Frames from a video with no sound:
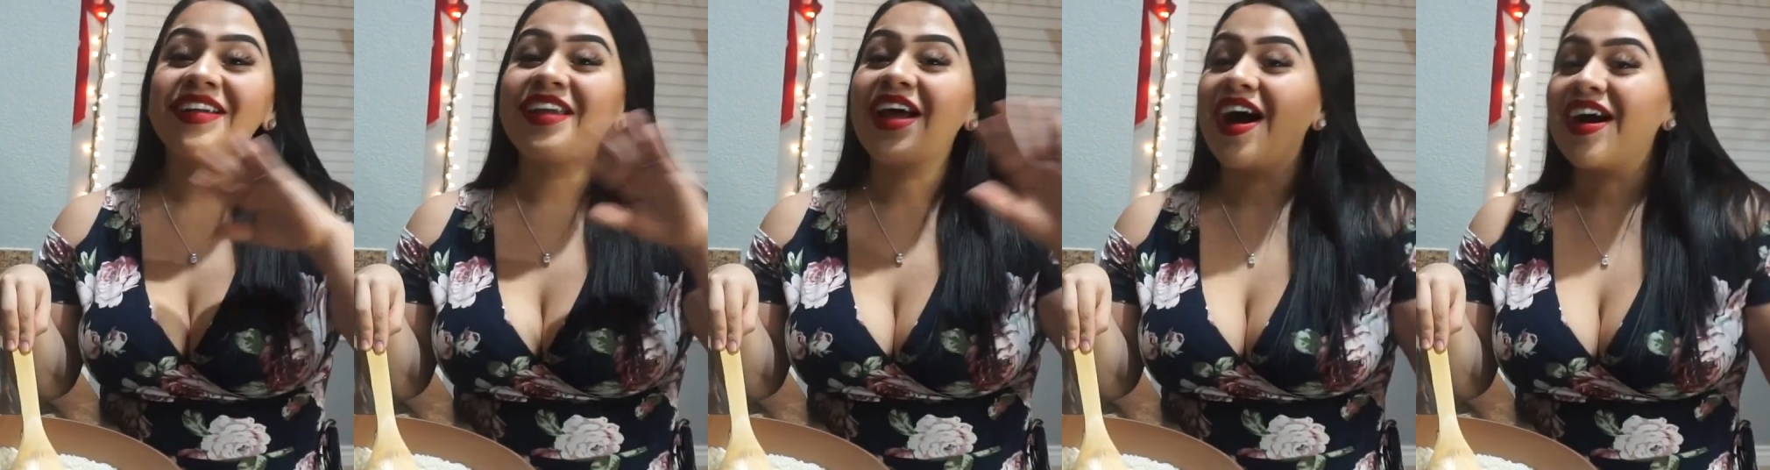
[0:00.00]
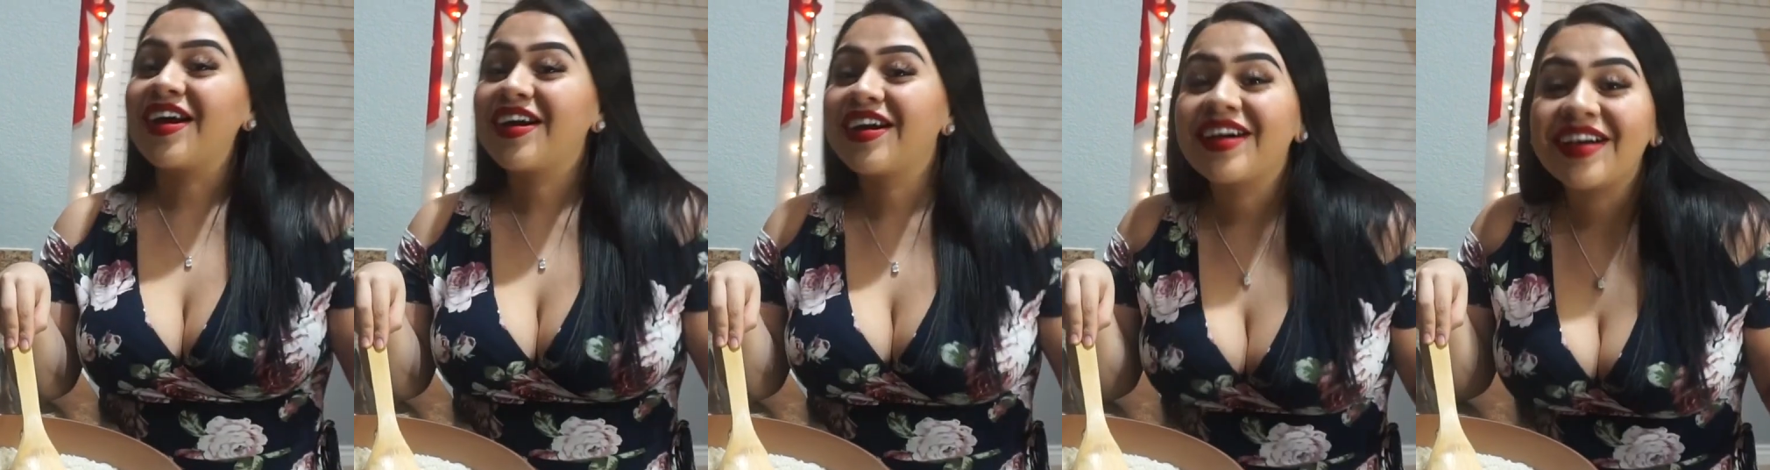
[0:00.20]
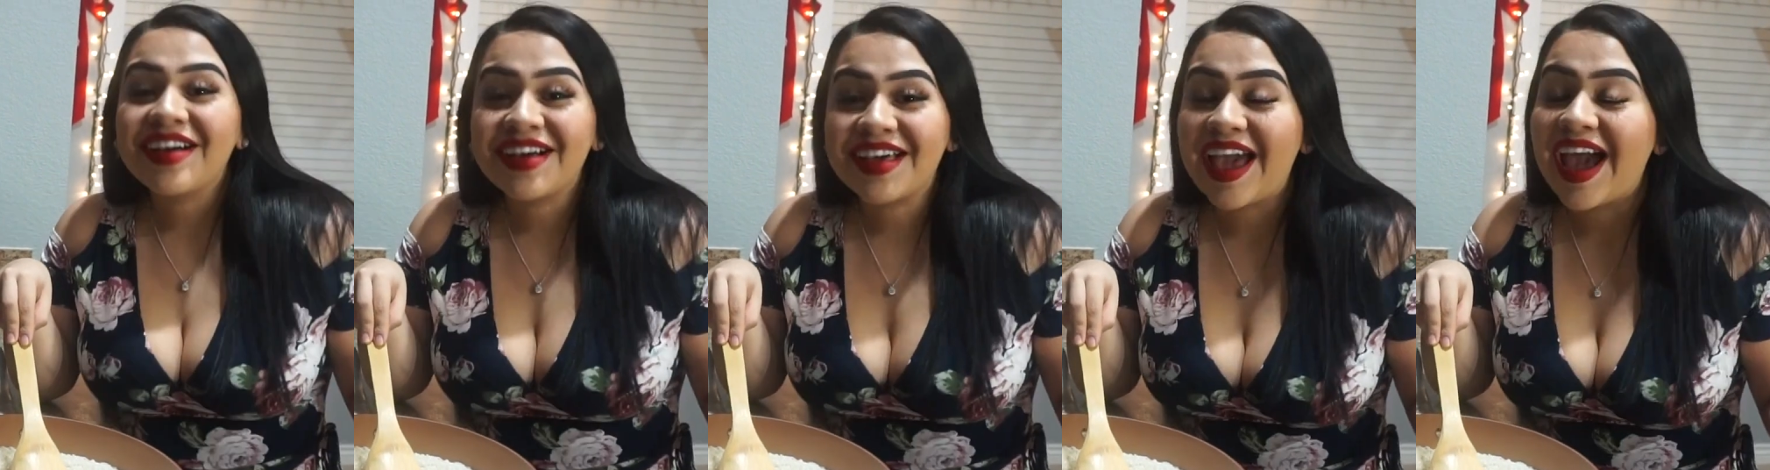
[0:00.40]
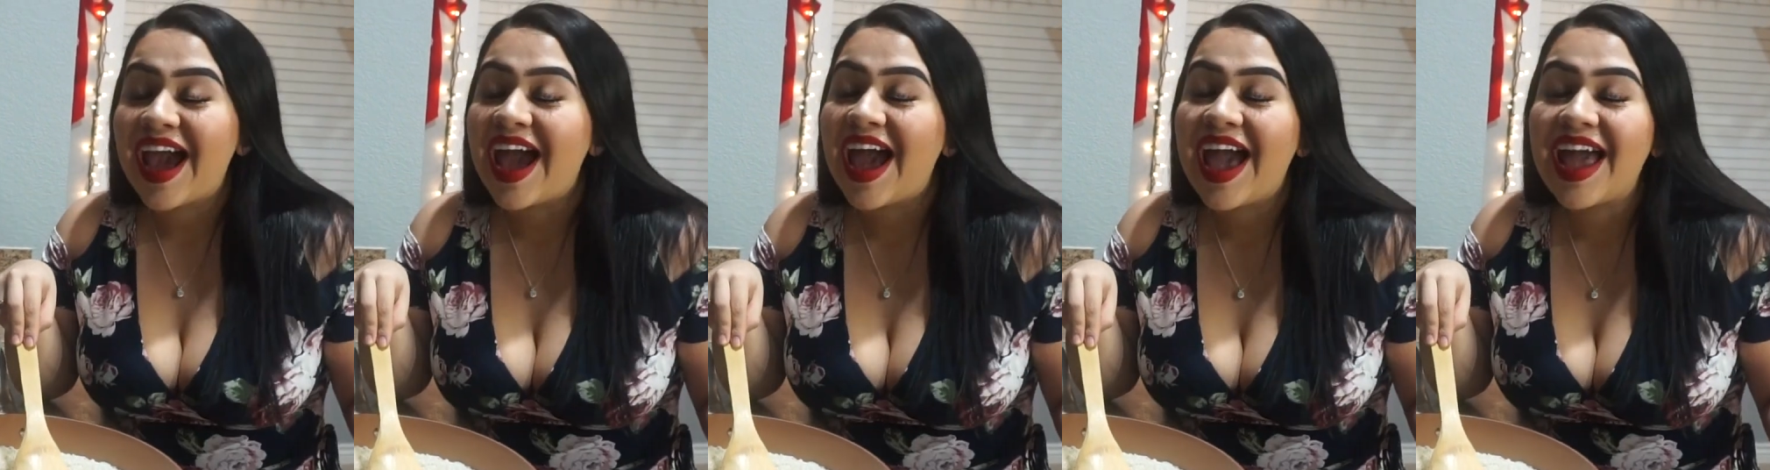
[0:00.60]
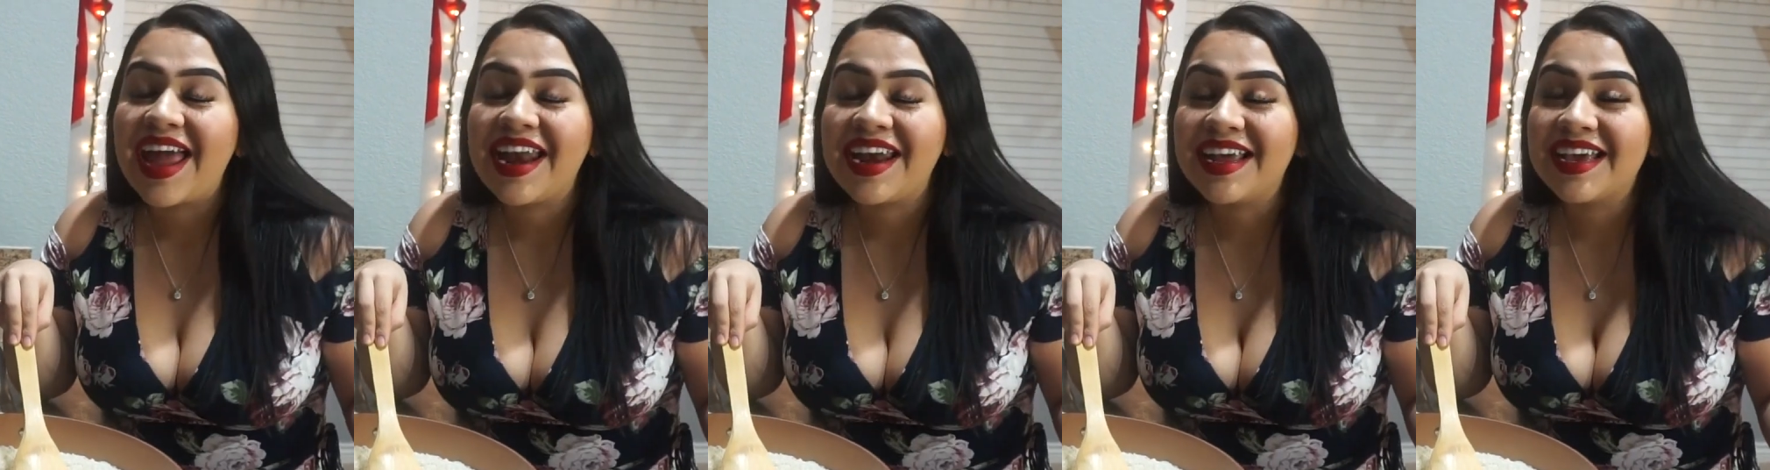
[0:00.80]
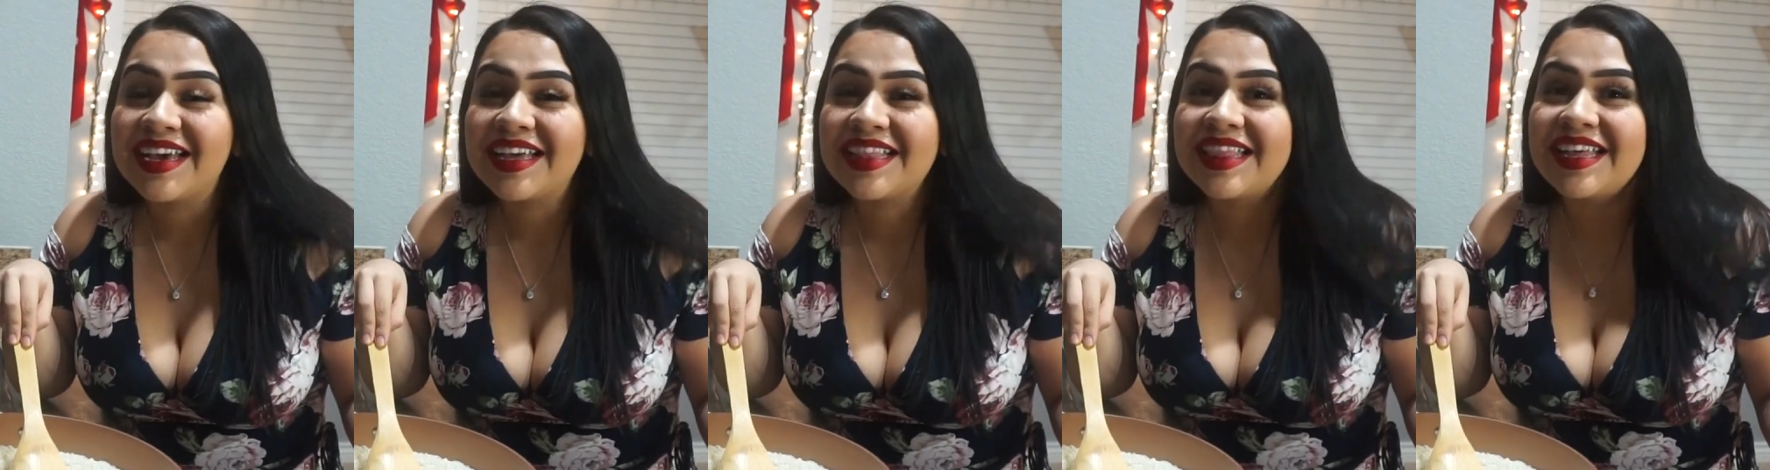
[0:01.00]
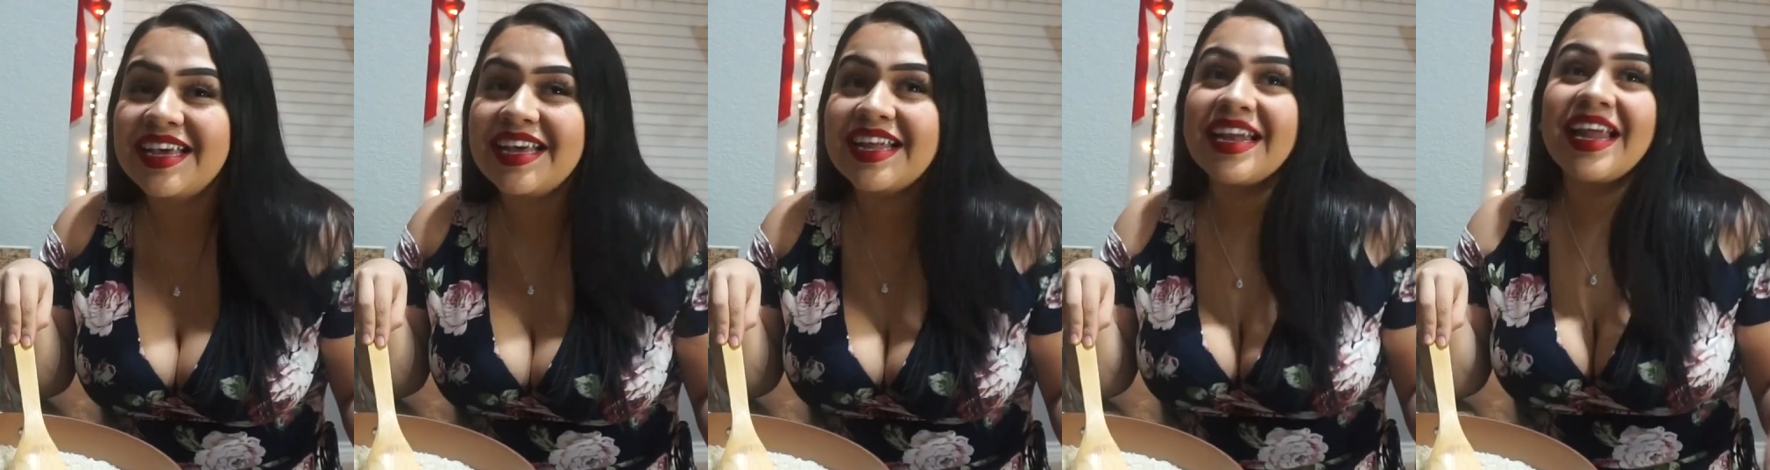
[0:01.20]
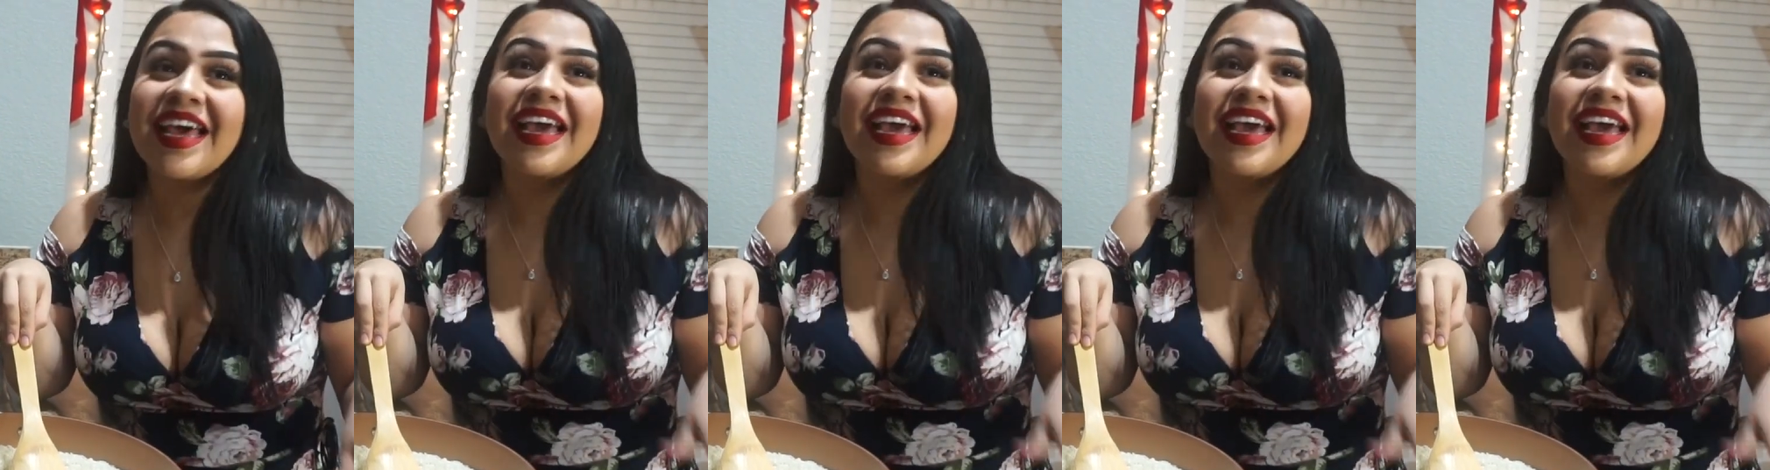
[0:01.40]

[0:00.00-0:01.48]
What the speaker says: not cook anything.